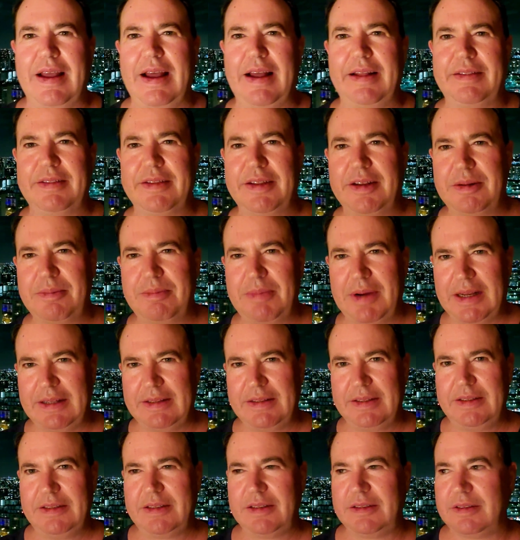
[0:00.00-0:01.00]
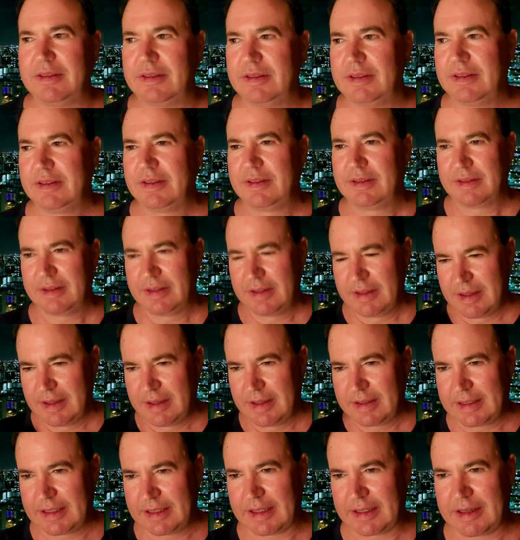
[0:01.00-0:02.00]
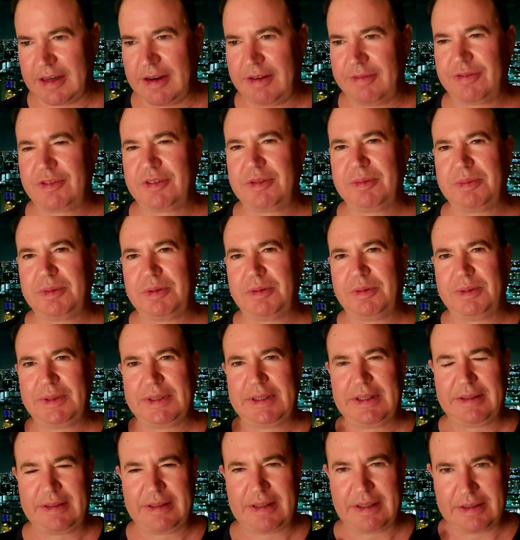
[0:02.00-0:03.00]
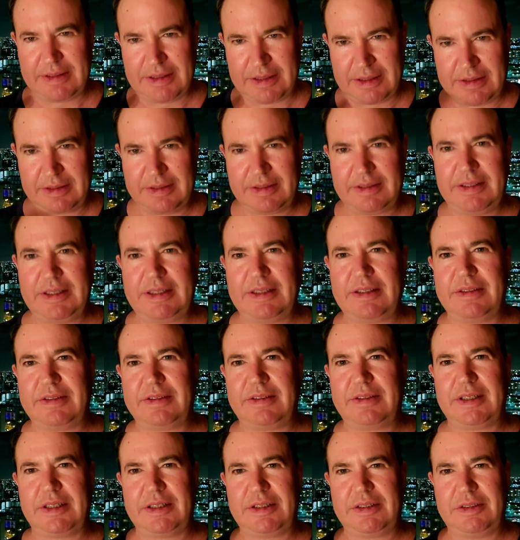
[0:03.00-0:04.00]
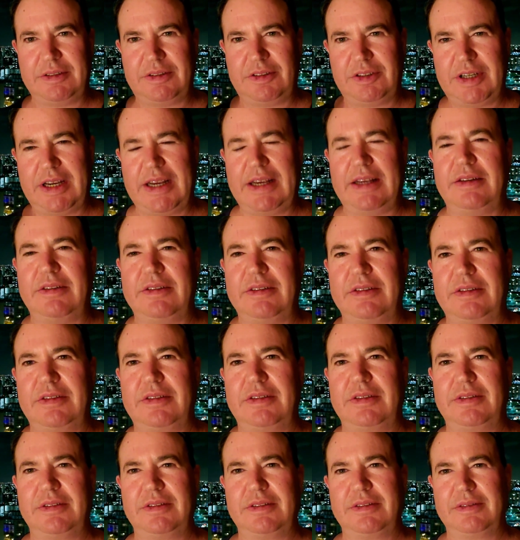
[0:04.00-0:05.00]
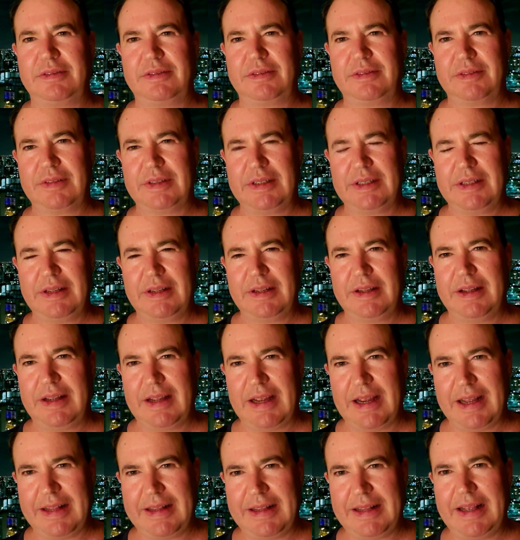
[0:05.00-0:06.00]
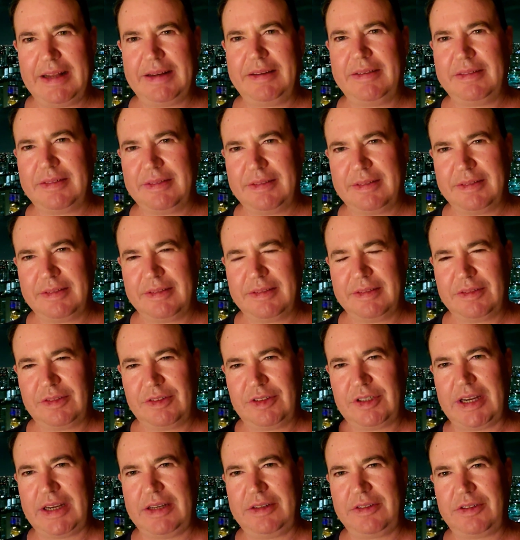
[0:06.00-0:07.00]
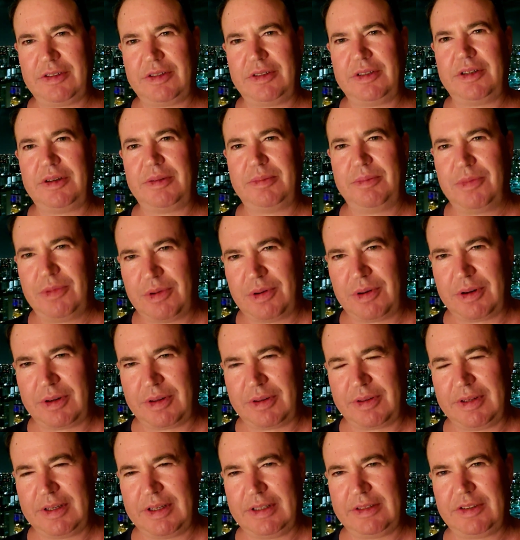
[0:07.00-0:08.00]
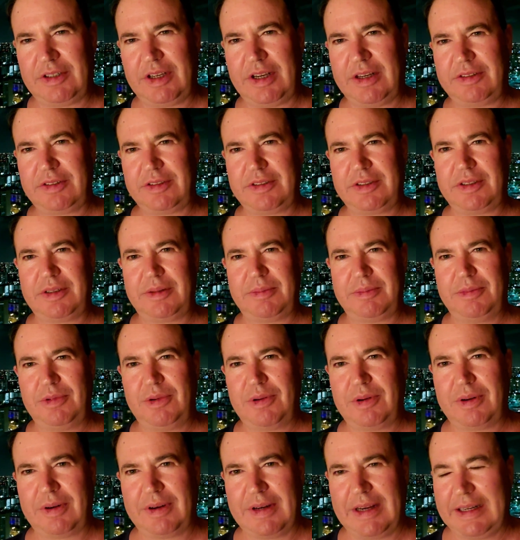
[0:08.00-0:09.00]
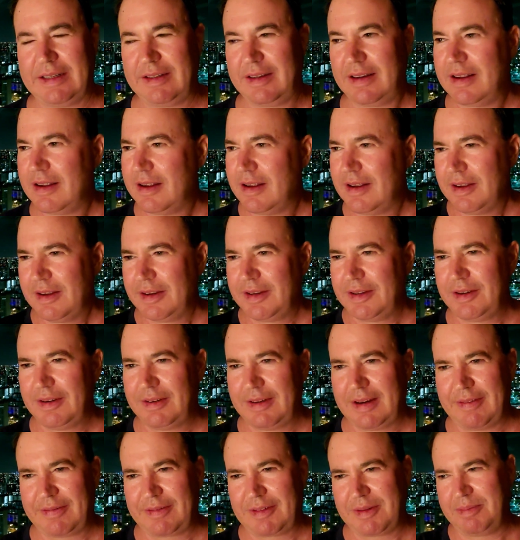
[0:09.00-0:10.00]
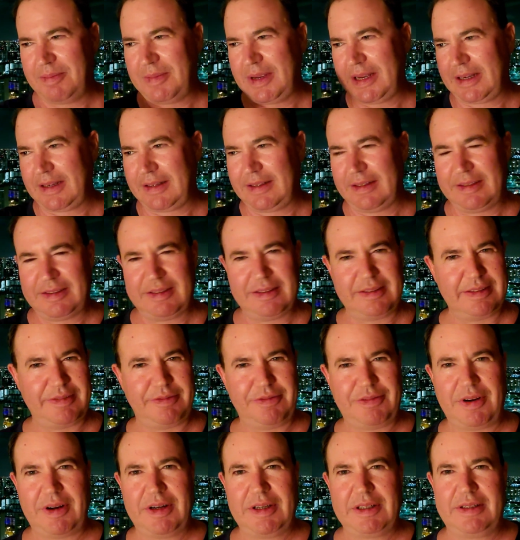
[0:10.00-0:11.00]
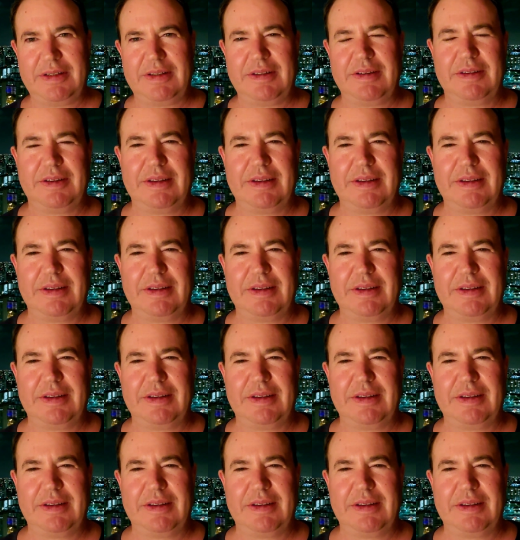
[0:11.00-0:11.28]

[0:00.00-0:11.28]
And little by little, get comfortable with the little things that you change and then change a little more and change a little more and you don't have to make this is a very